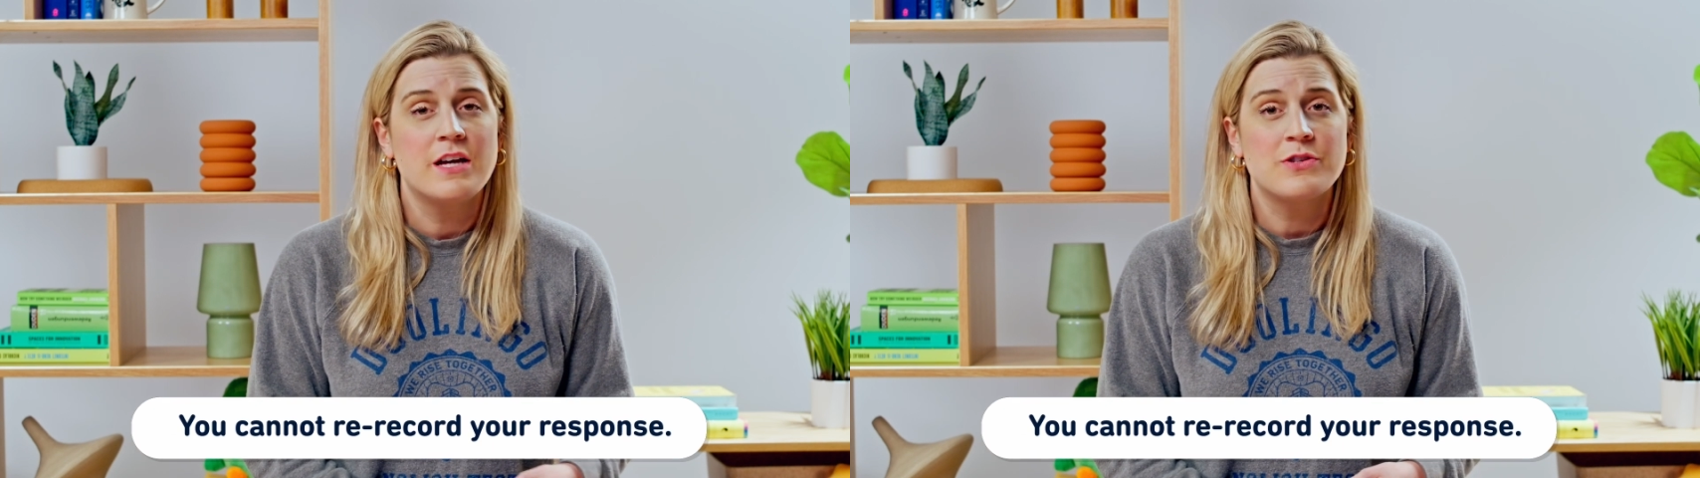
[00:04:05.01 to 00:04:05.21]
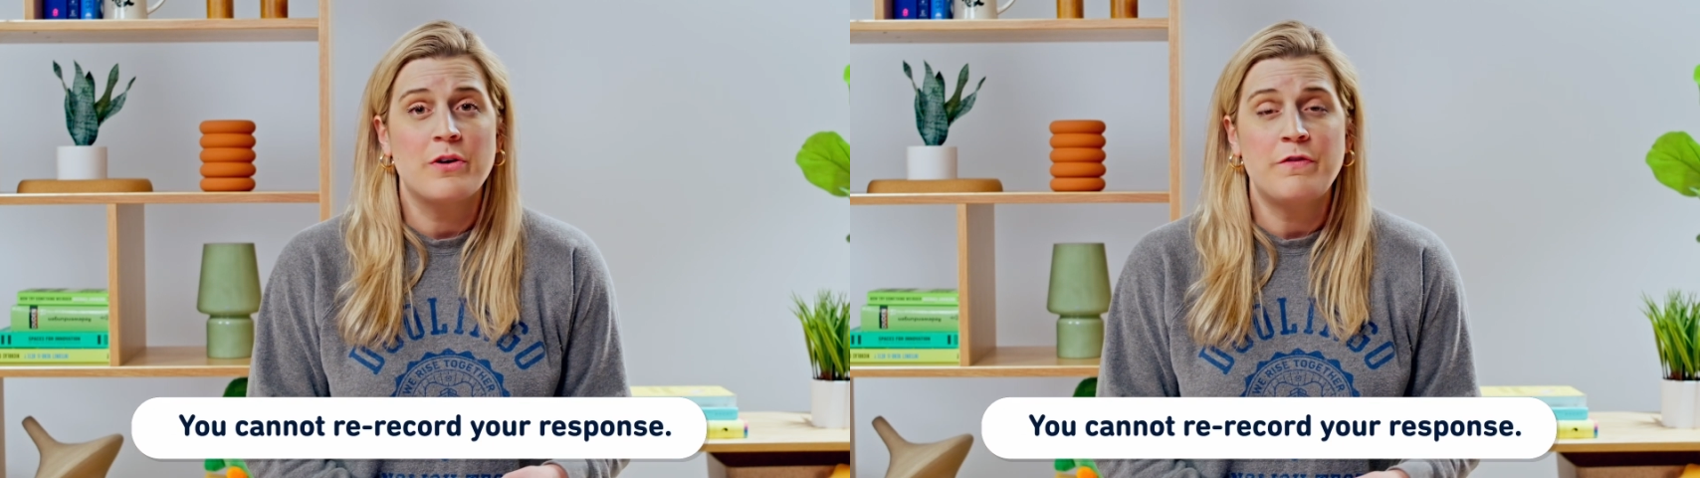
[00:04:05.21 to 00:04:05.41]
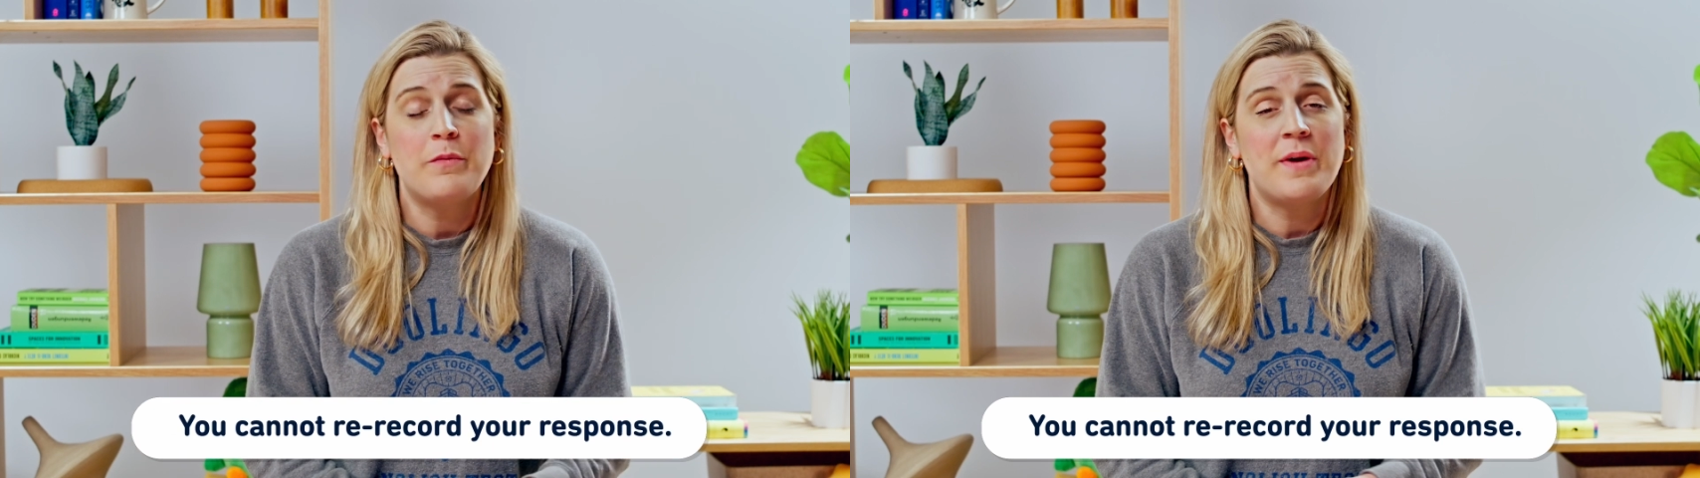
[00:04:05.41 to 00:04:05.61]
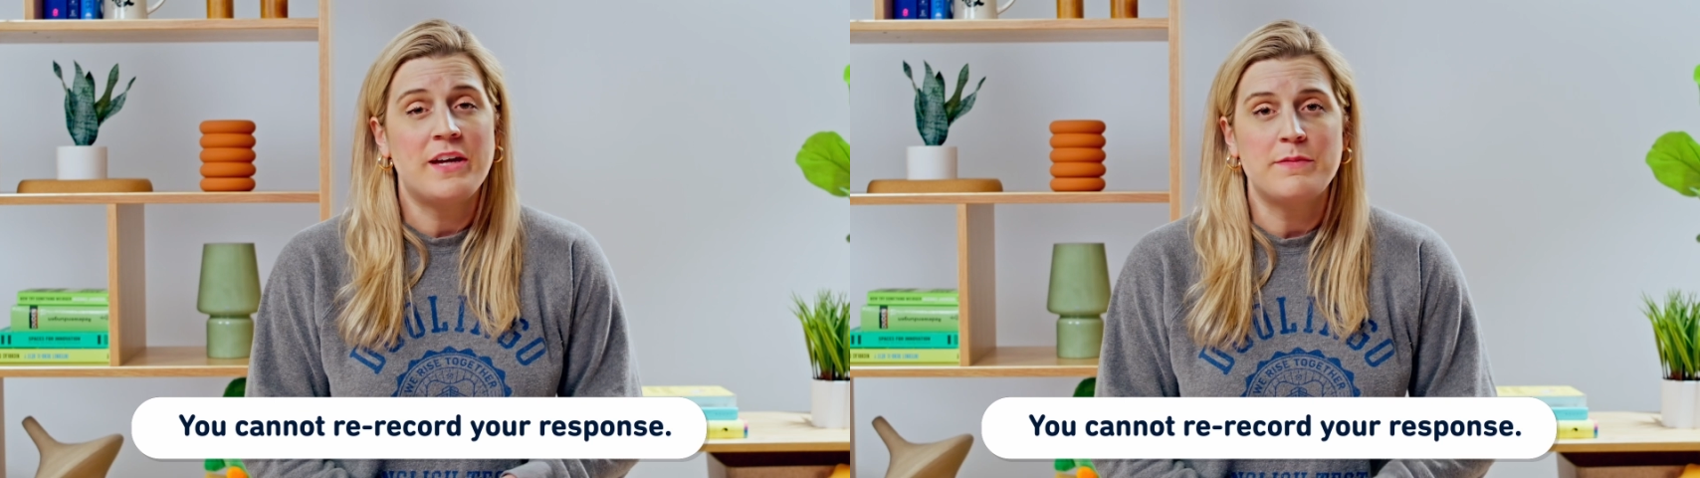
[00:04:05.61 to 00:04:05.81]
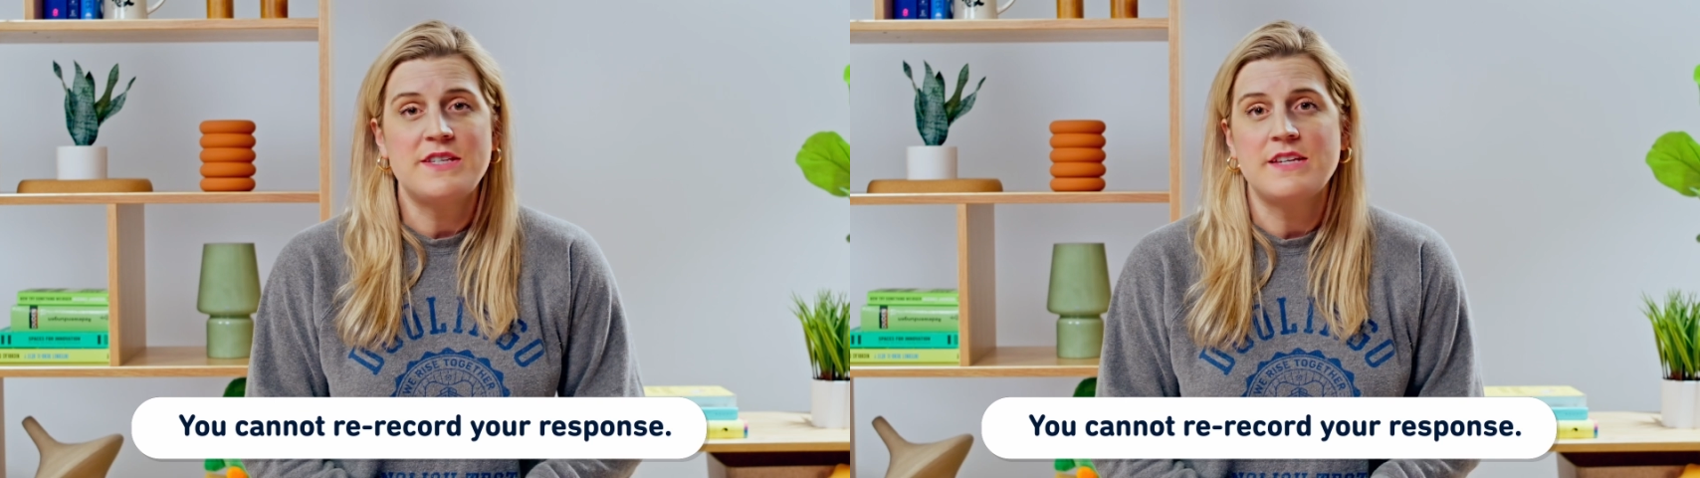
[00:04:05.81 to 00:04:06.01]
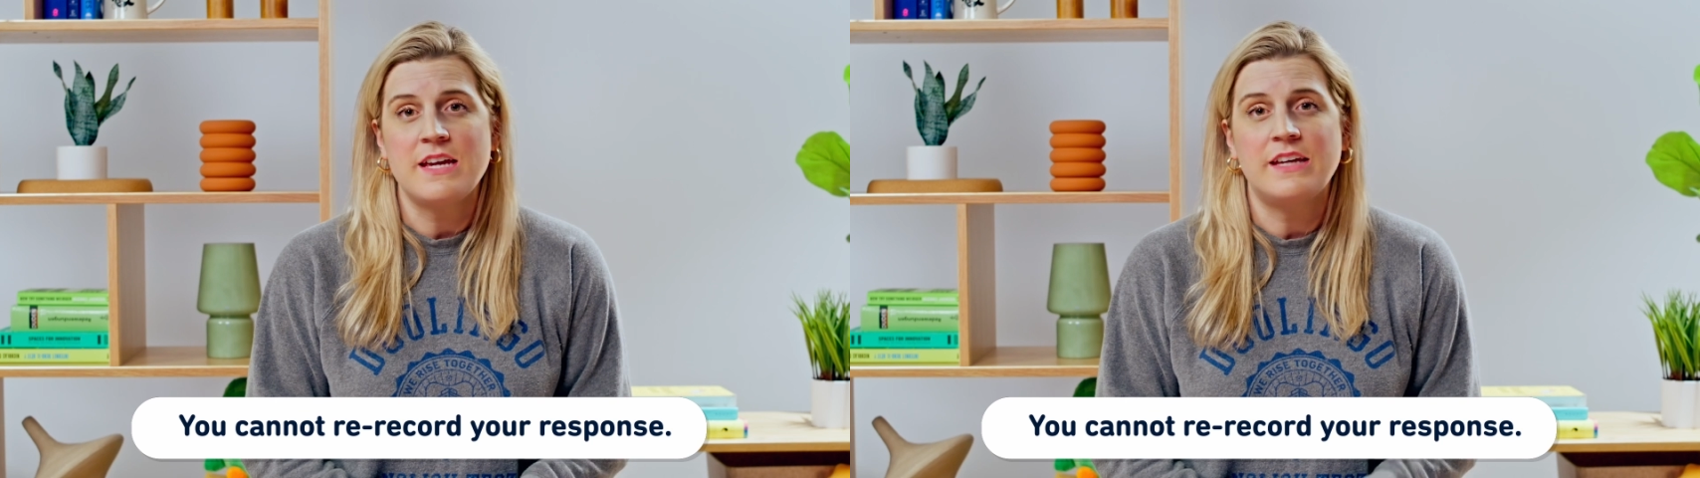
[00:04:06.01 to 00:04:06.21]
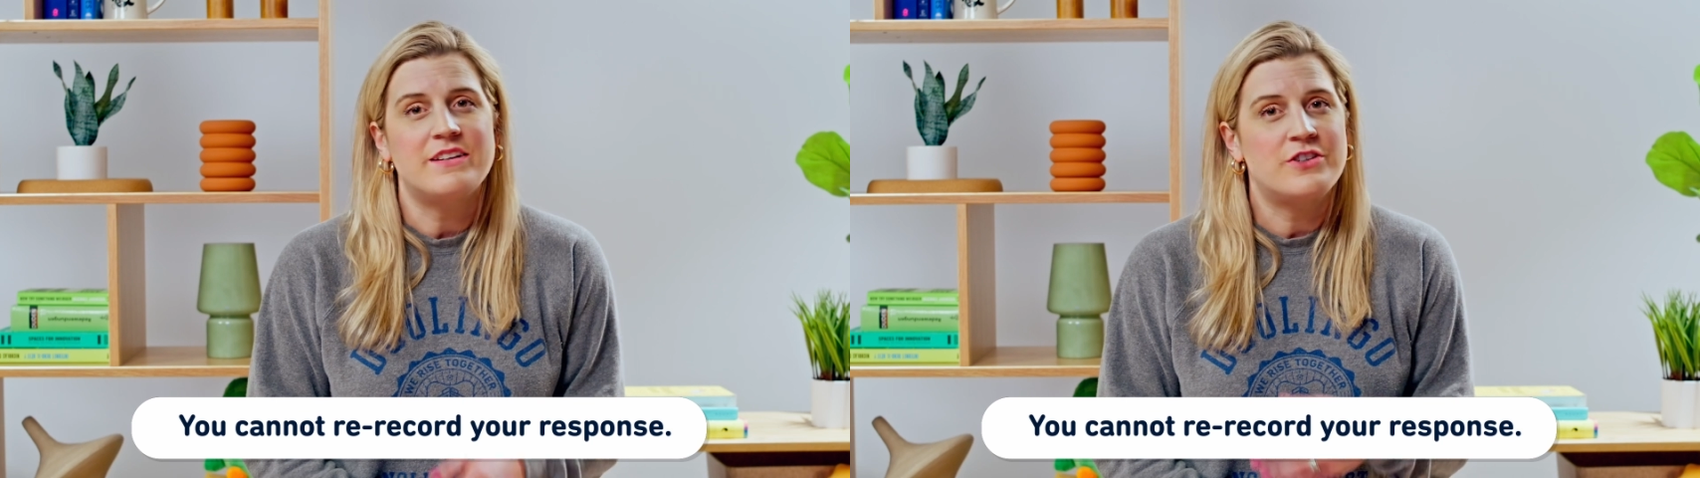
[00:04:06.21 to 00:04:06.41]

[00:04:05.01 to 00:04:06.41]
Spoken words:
So if you make a mistake,